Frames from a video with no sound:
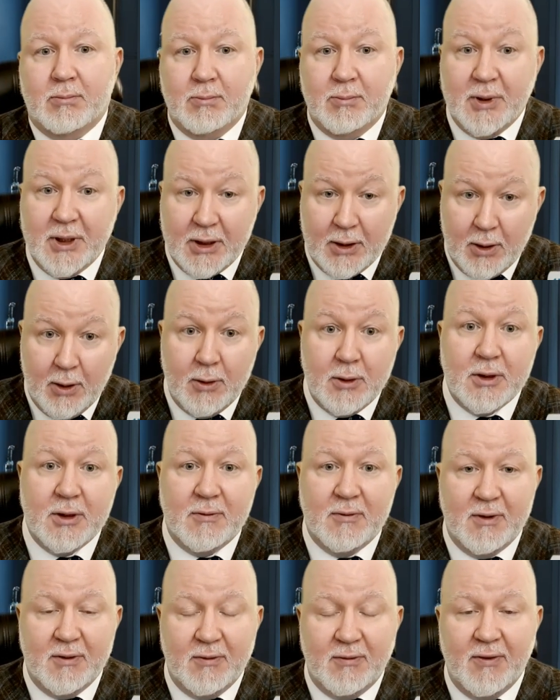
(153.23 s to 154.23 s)
because
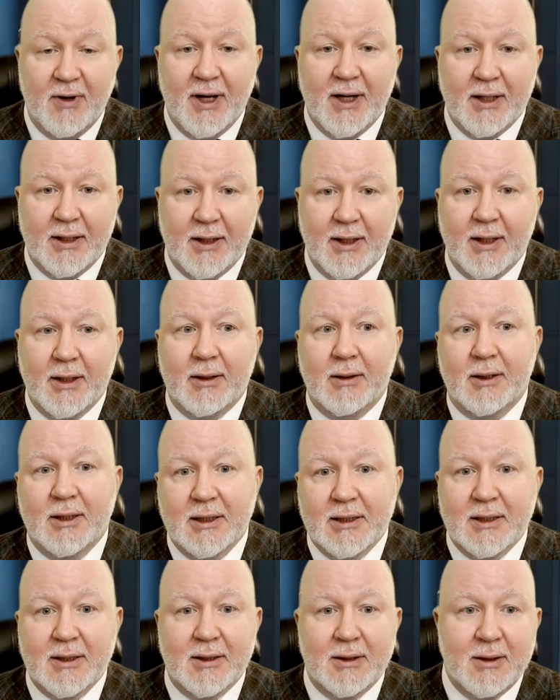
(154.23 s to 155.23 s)
of the fact that
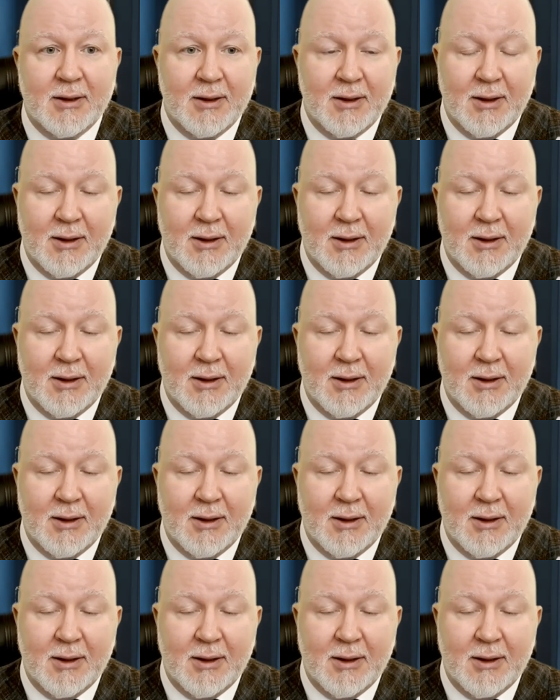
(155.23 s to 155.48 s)
this